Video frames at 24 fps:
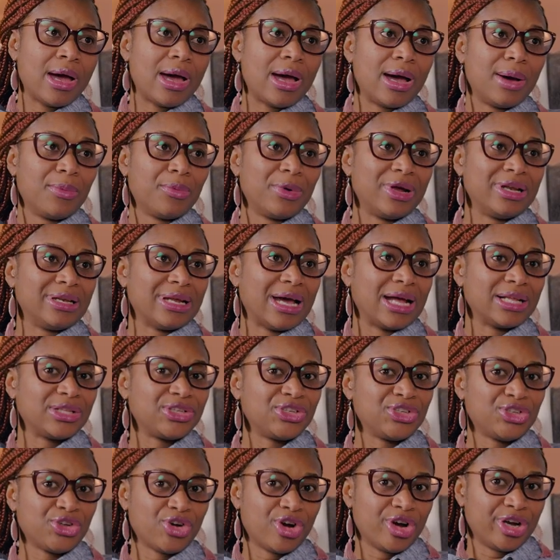When that
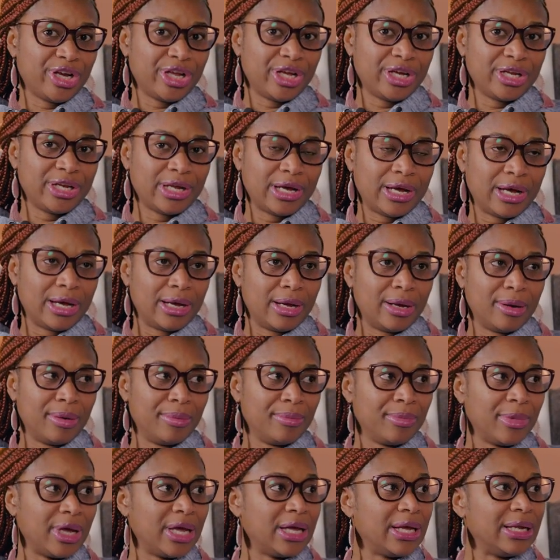started,
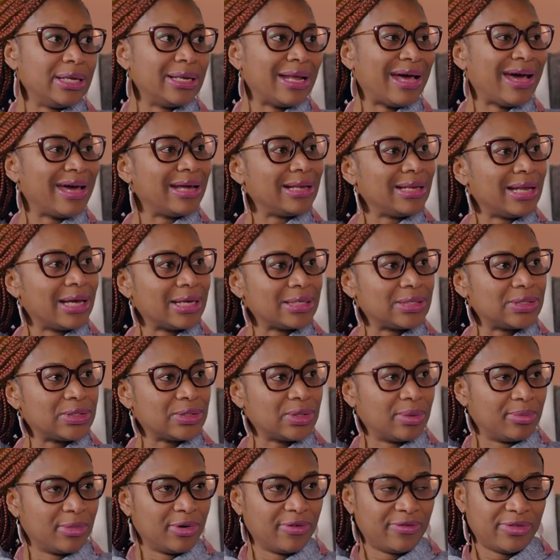and highlight
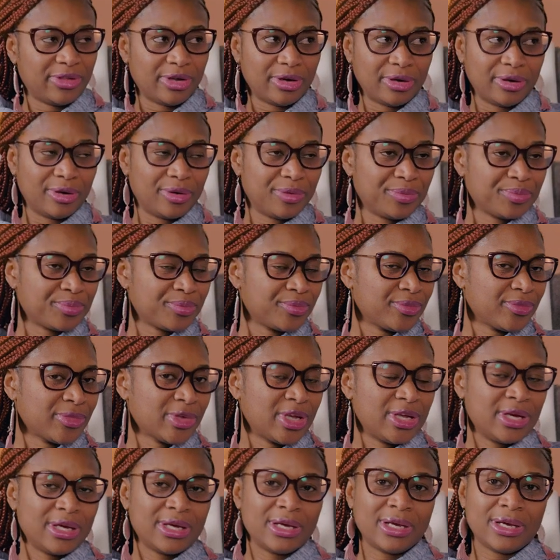some of the
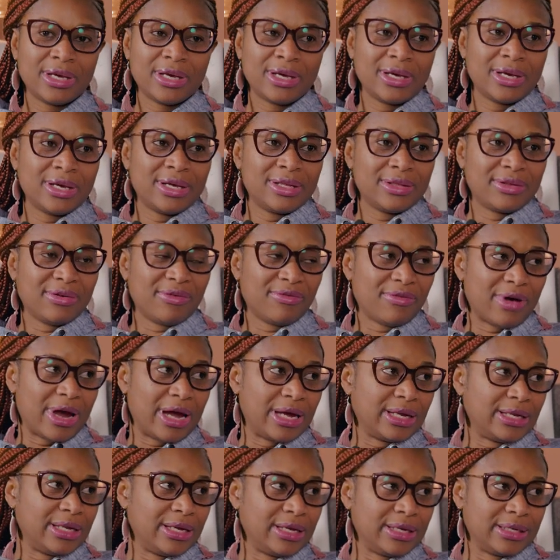
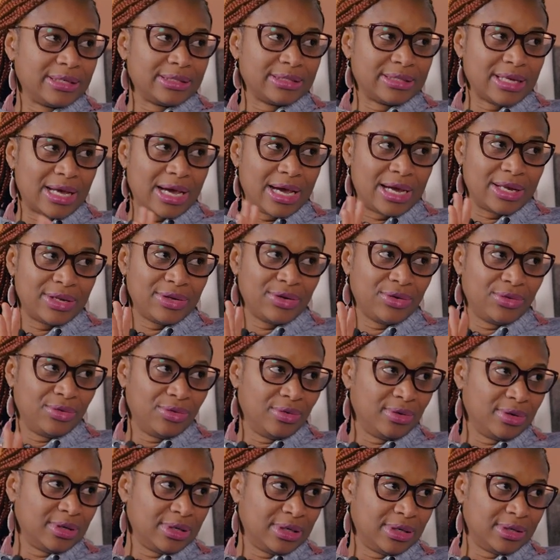writings that
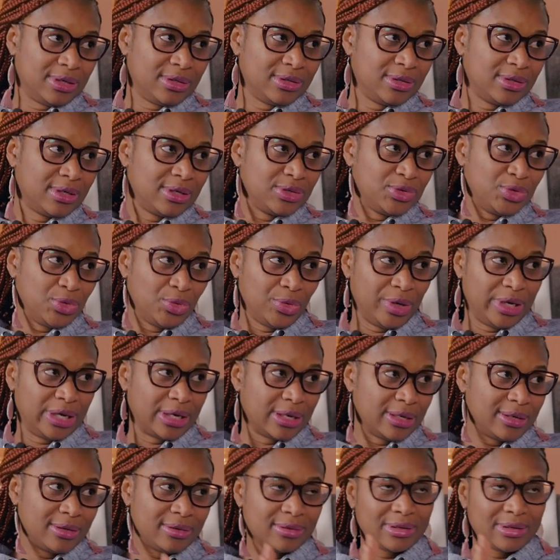you were
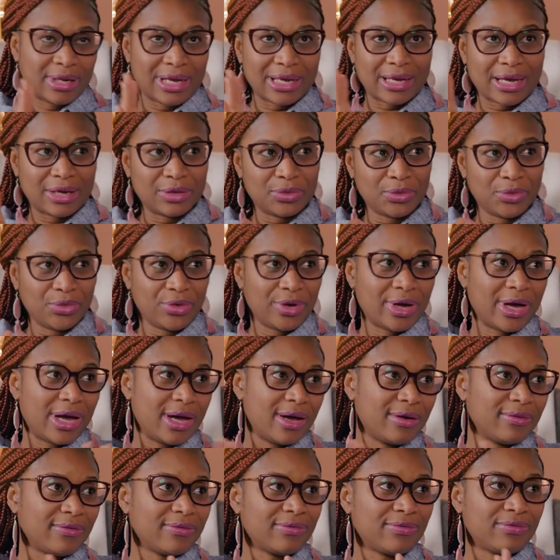doing. Like I know you
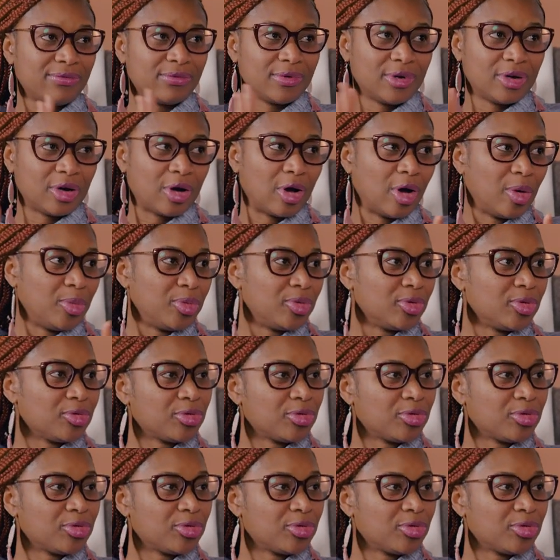have a couple